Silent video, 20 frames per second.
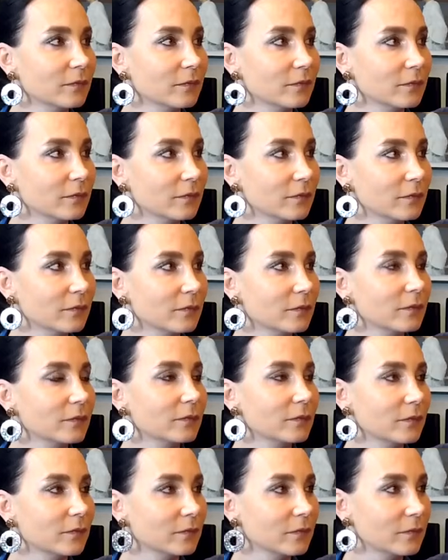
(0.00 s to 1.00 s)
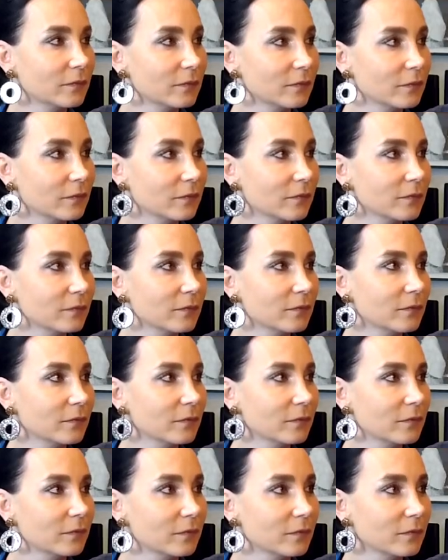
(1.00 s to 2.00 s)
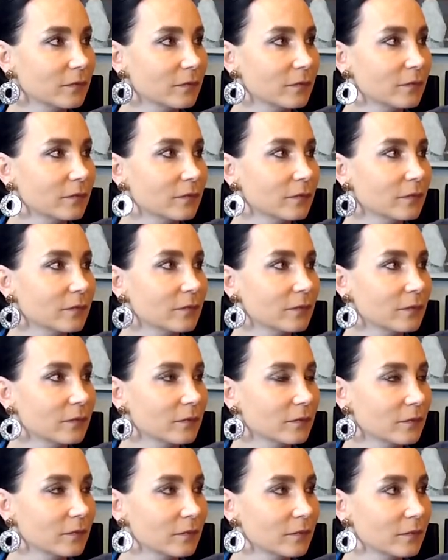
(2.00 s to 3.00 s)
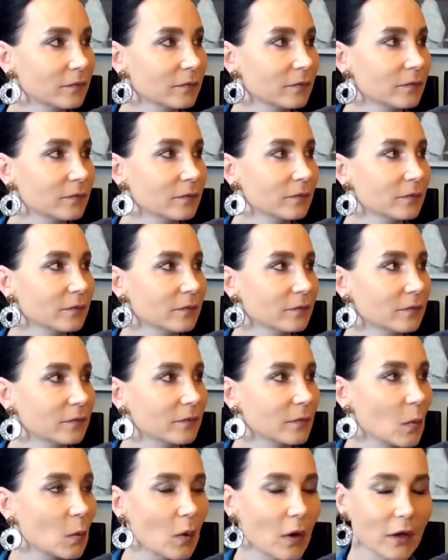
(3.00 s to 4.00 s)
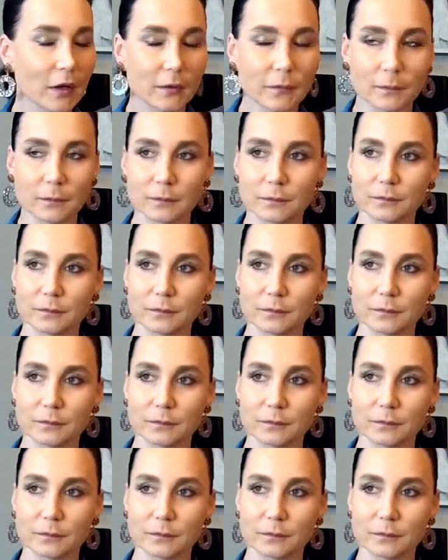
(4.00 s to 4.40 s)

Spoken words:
[no speech]